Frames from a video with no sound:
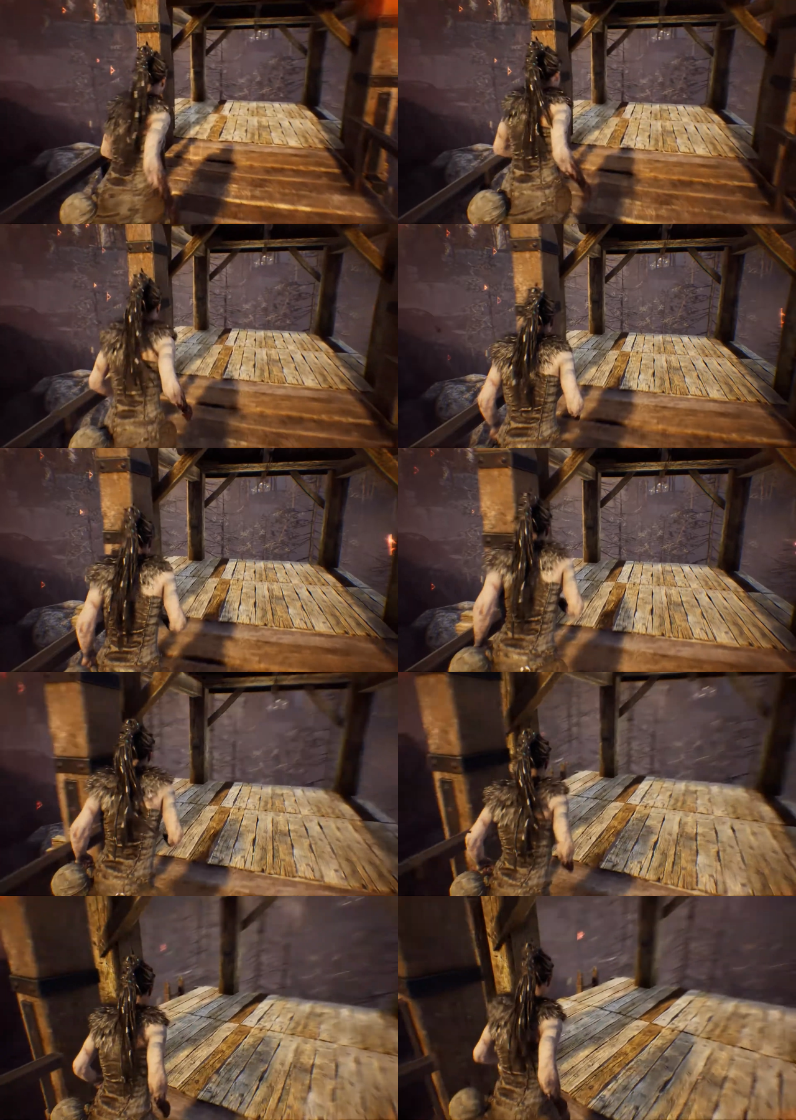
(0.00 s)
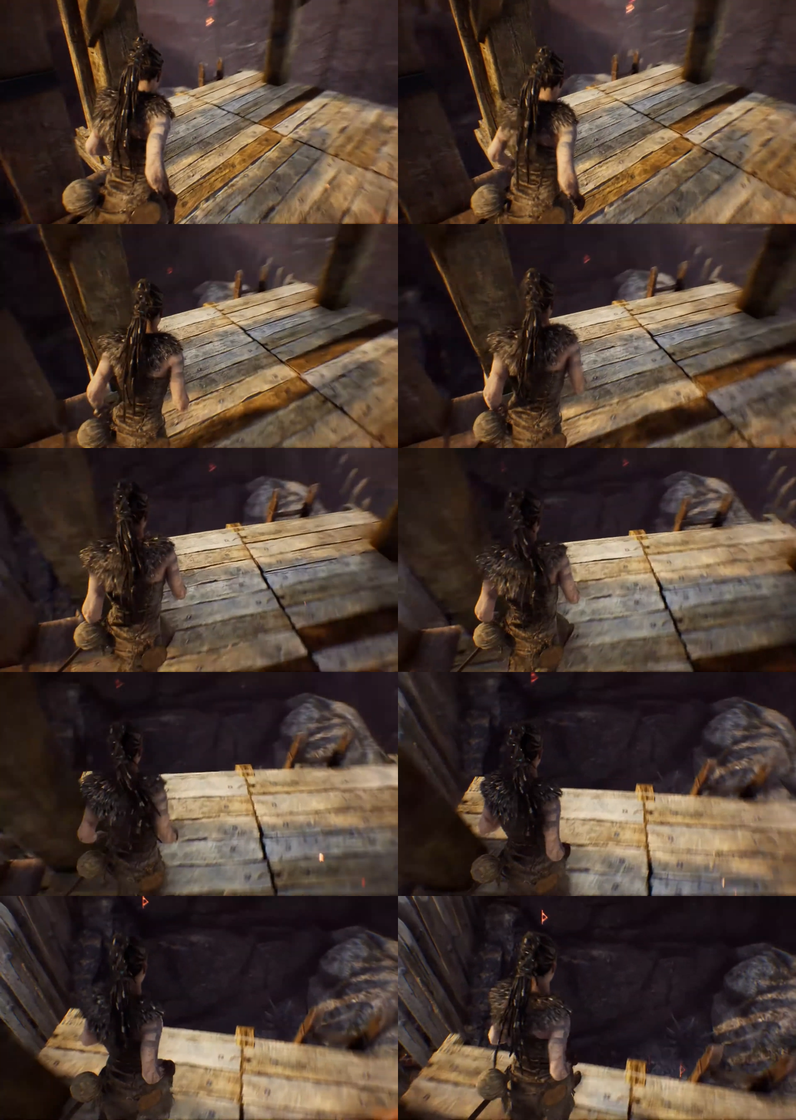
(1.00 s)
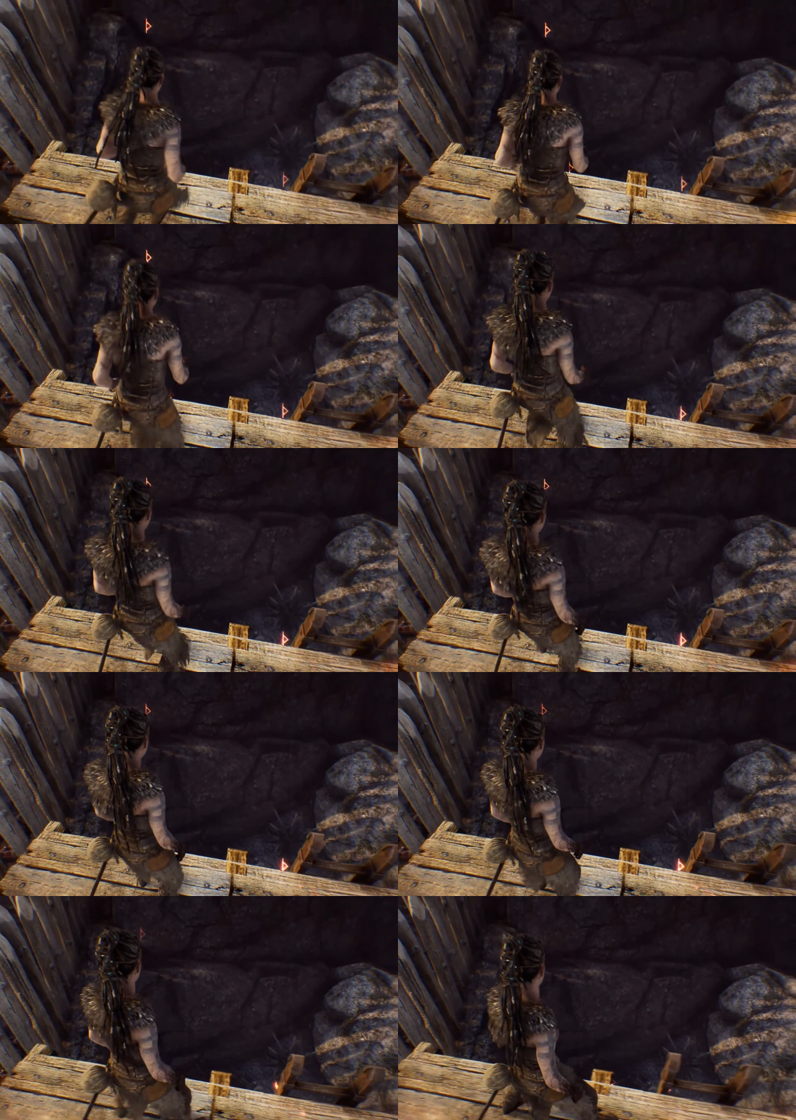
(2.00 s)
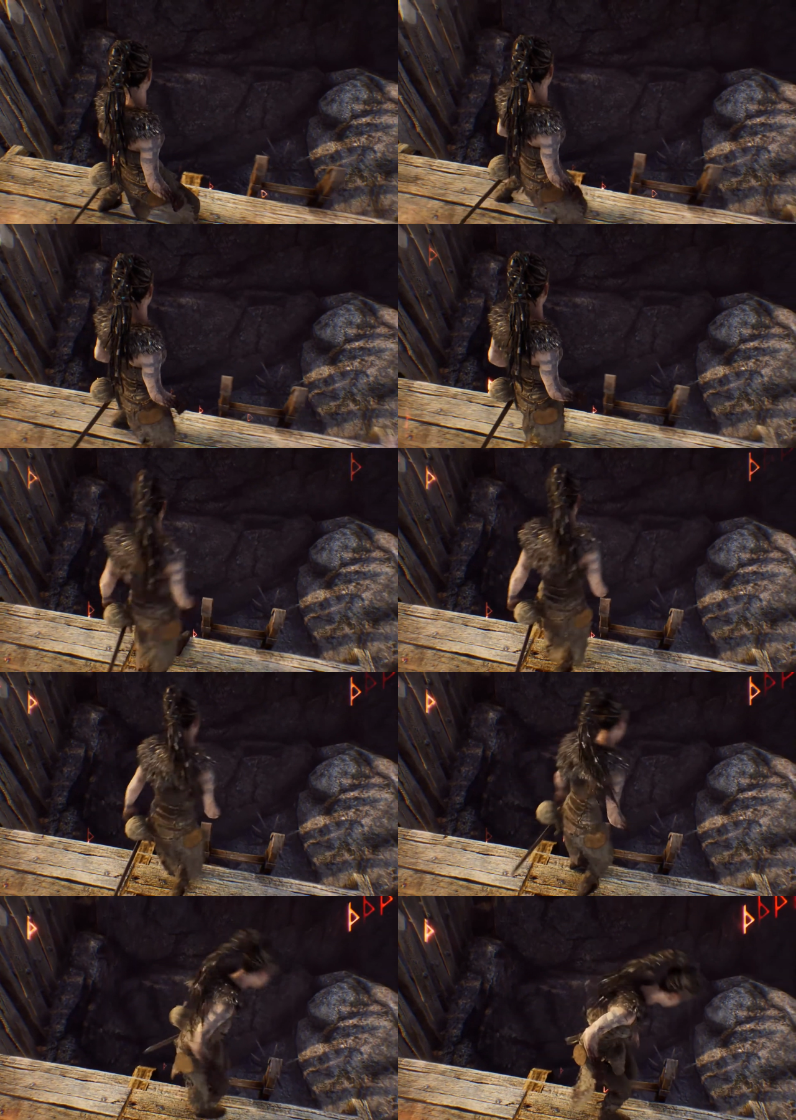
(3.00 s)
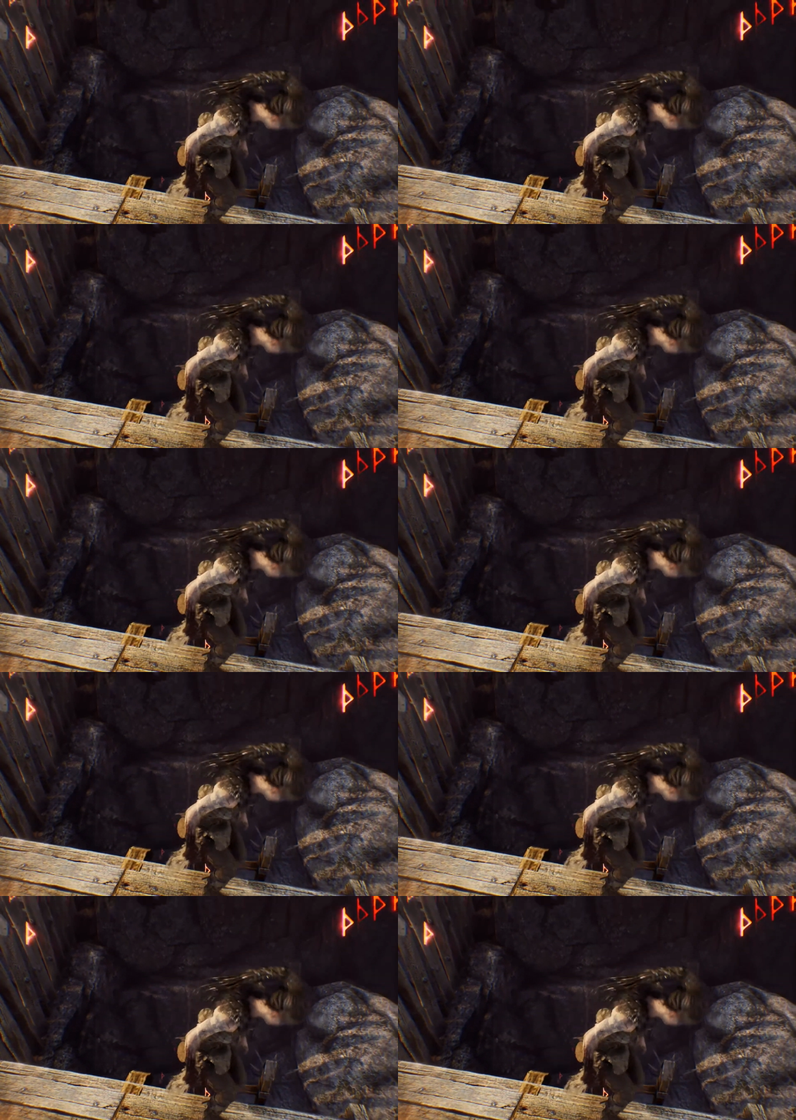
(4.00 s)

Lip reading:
No face is visible, so there are no lips to read.